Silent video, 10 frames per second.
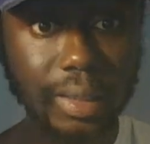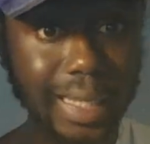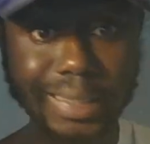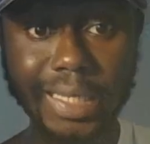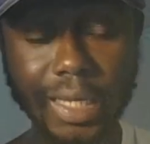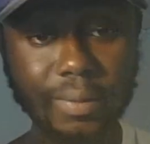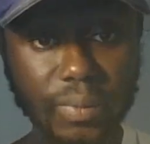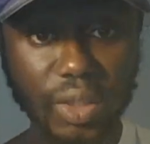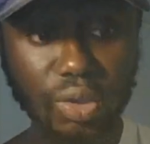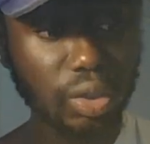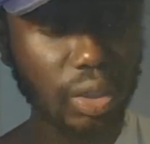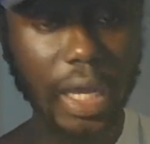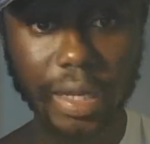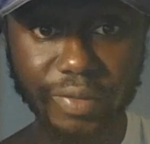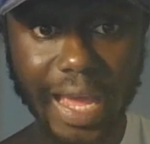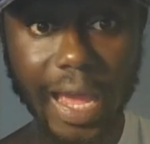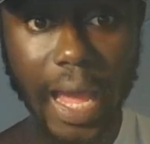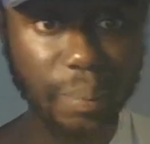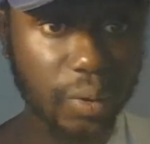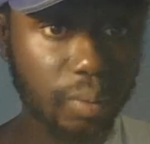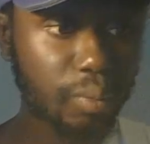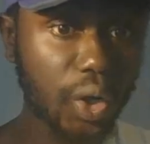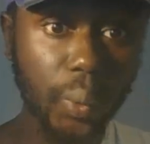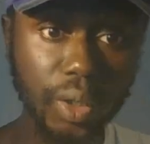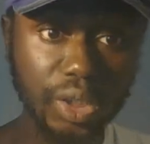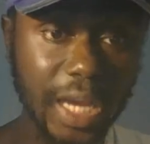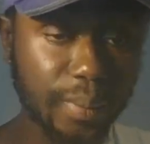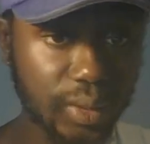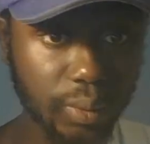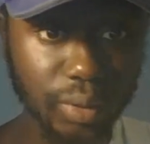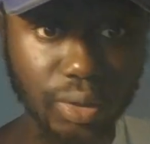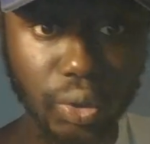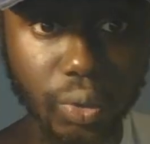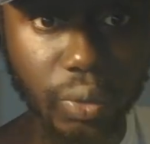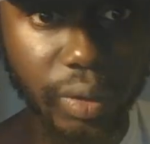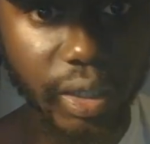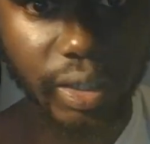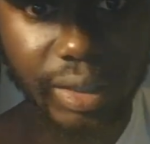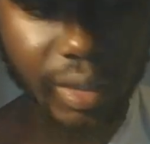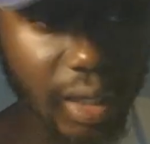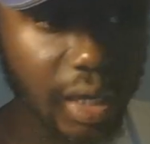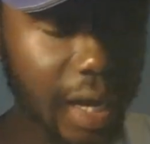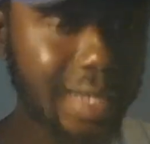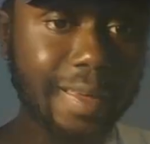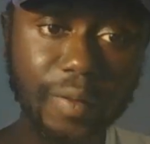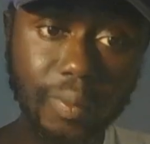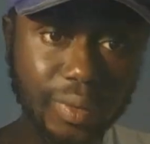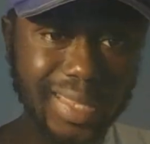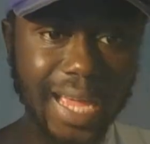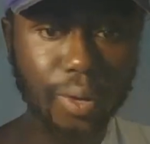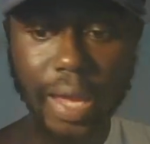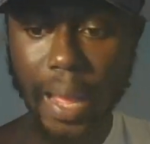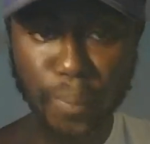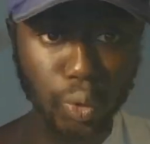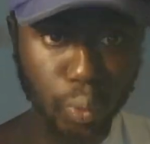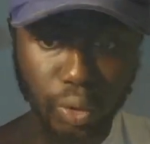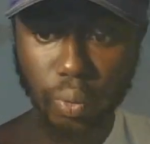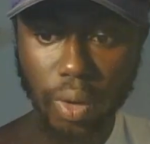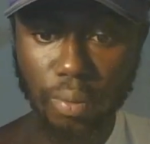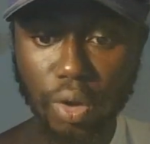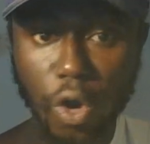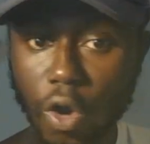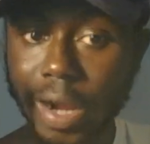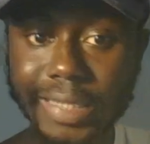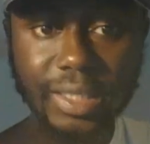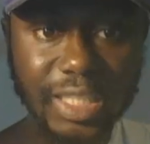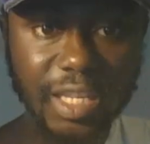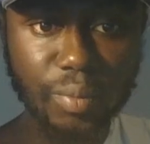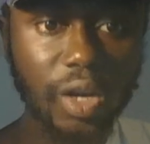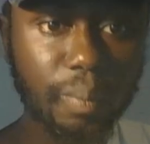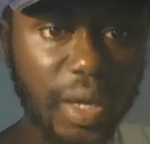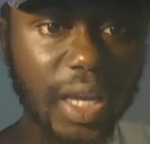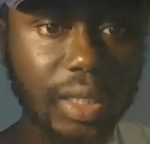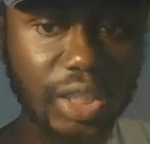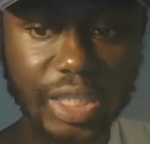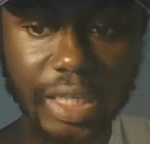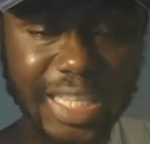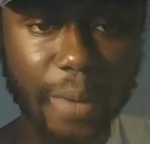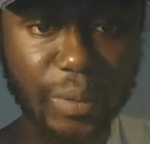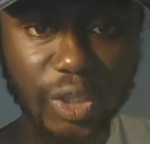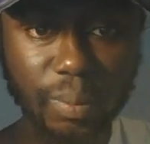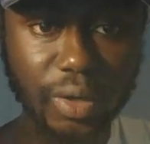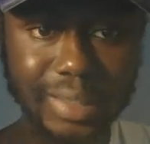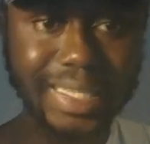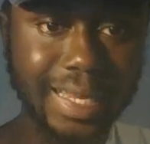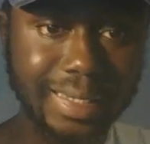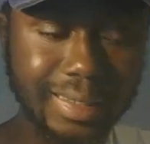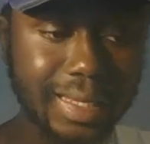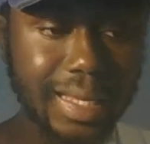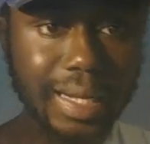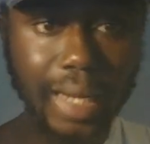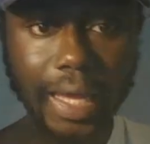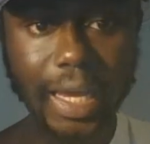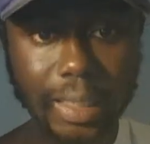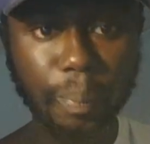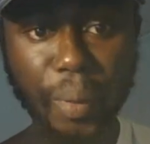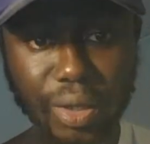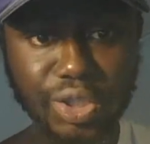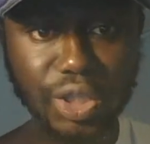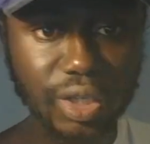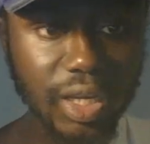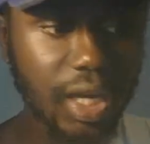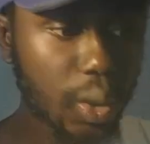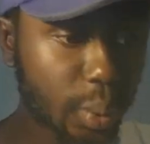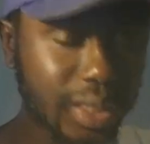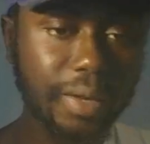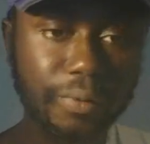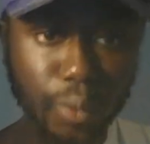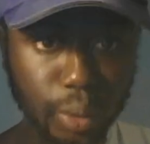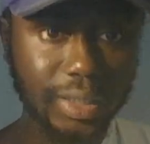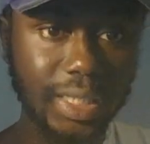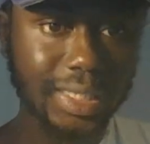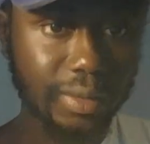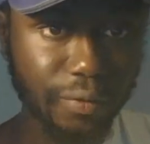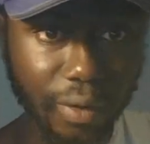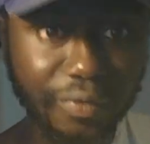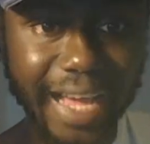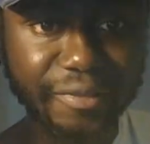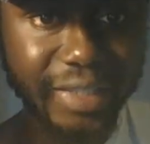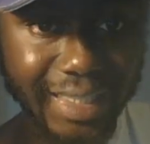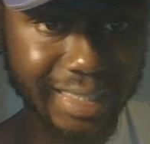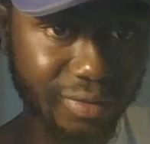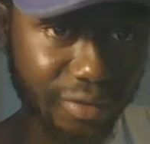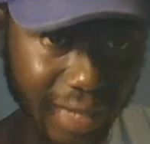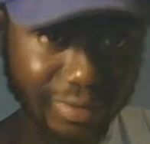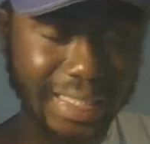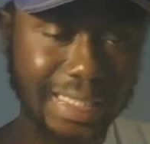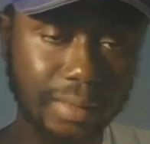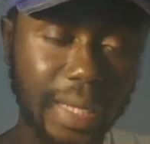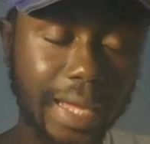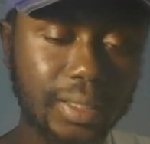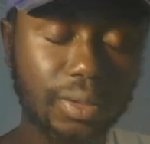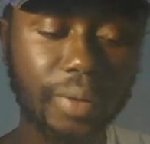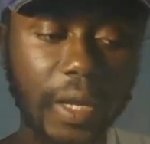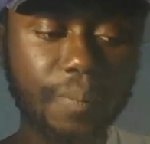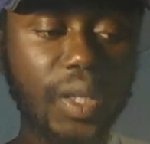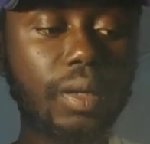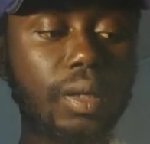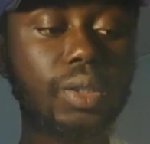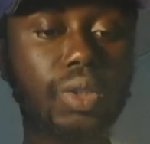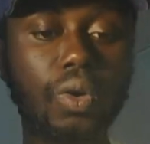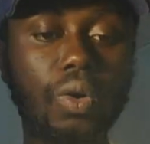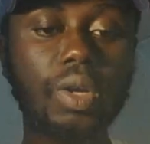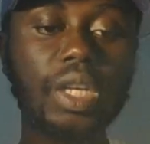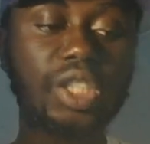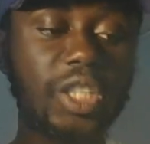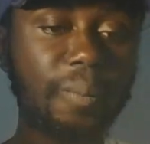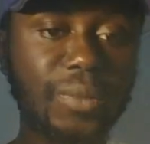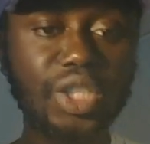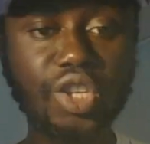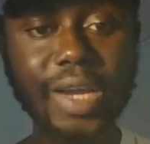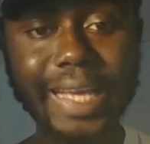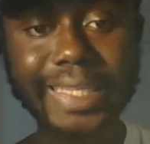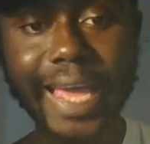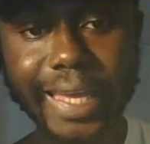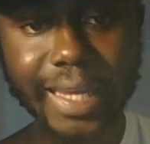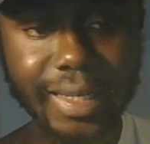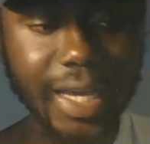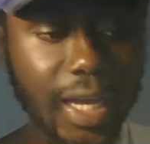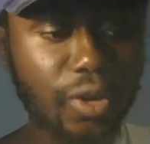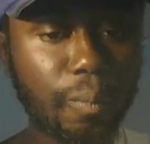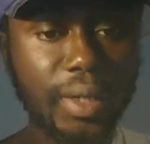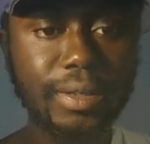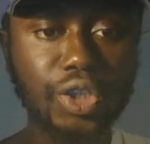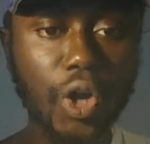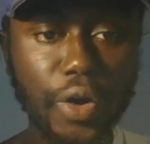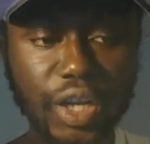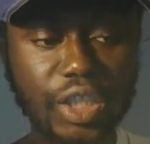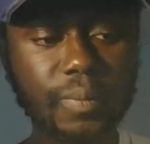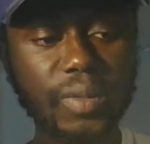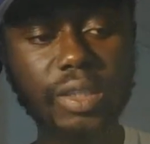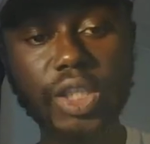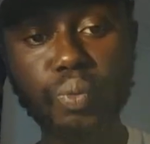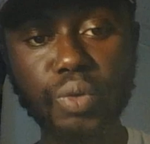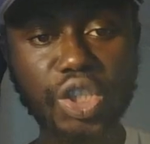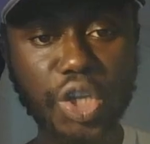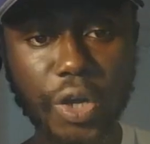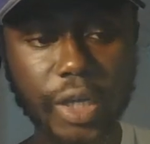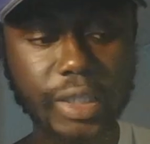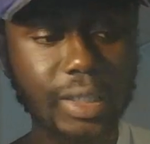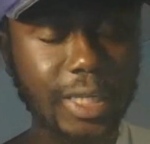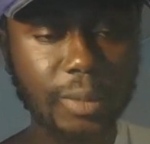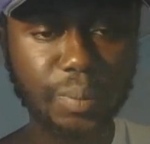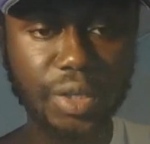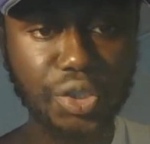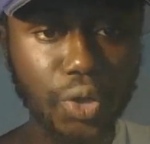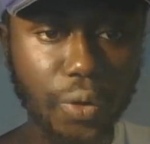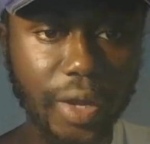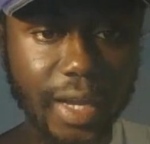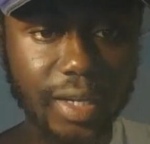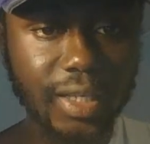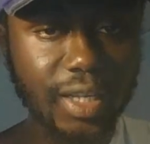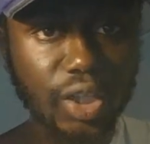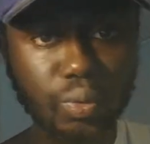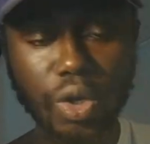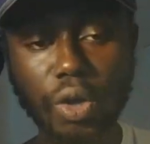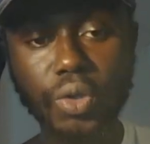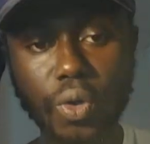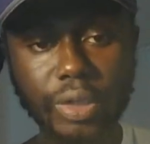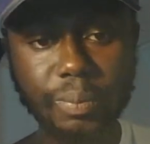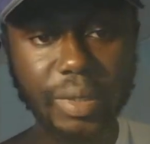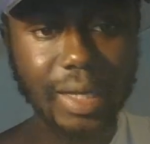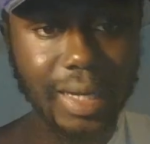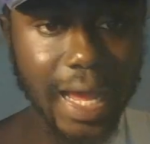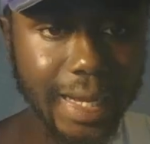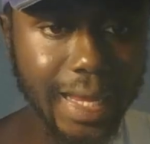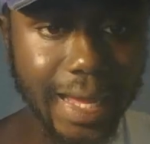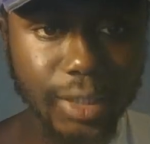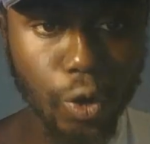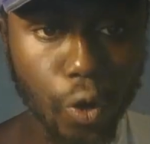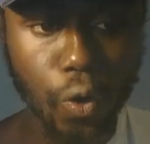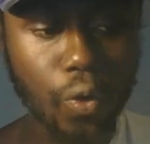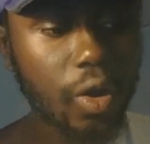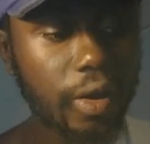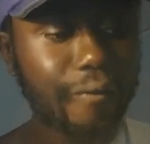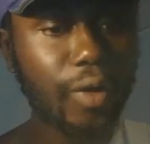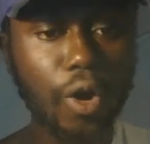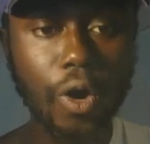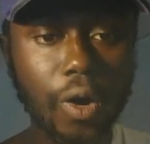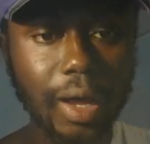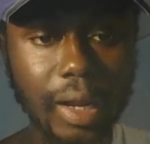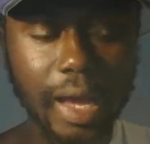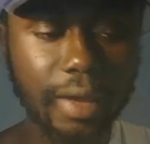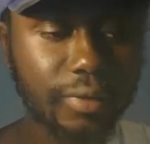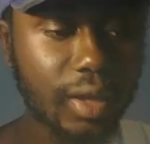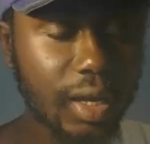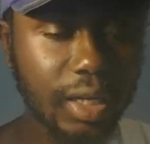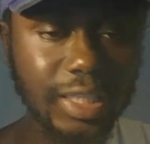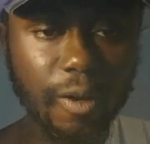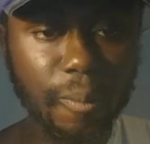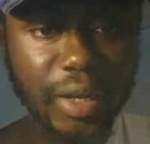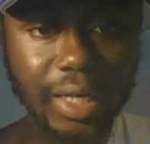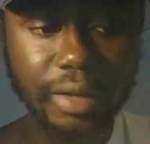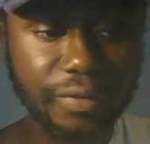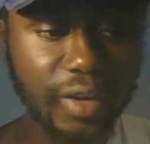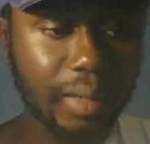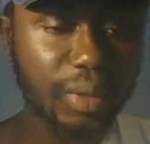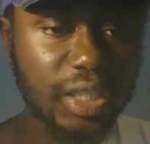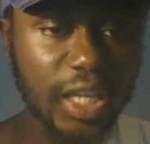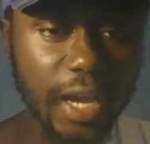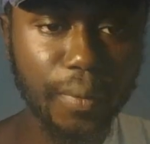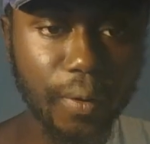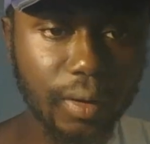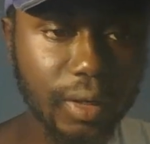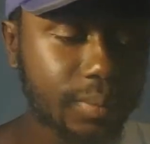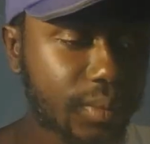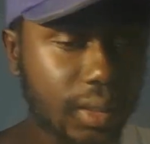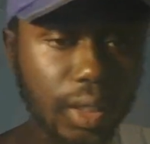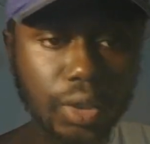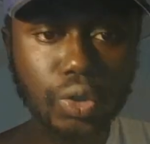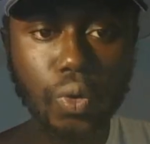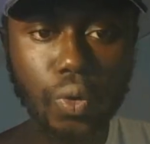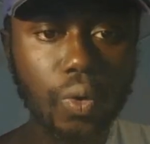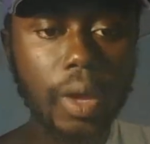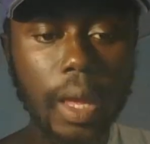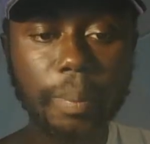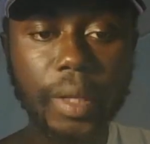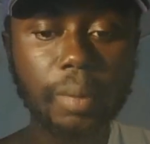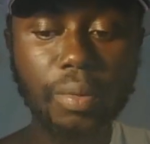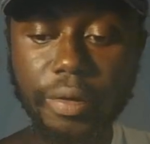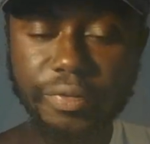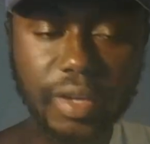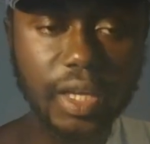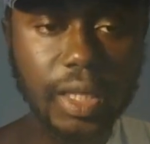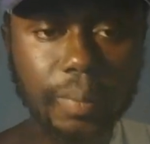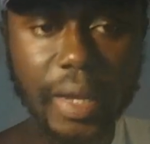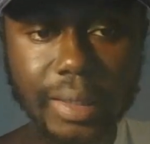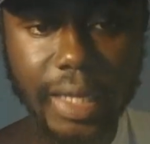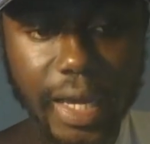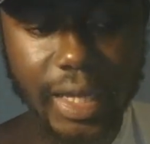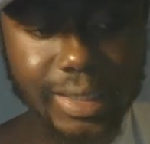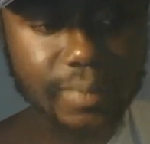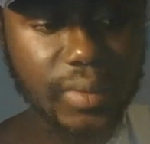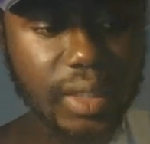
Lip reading: That's it. And if that happens, Maryland will win a championship within 2 or 3 years. And even if that don't happen, with the way we're going, I still see Maryland being a championship contender, like in the picture, within 4 seasons, 4 or 5 seasons, 5 seasons max. Alright? So, Terps Nation, you guys hang in there. Don't be discouraged. This witch hunt Espn story at the Dinich, we all know has been a lying asshole for all her life. He's never been a different. Bitch hate Maryland. It's cool. The Murphy, the MCNAIRs.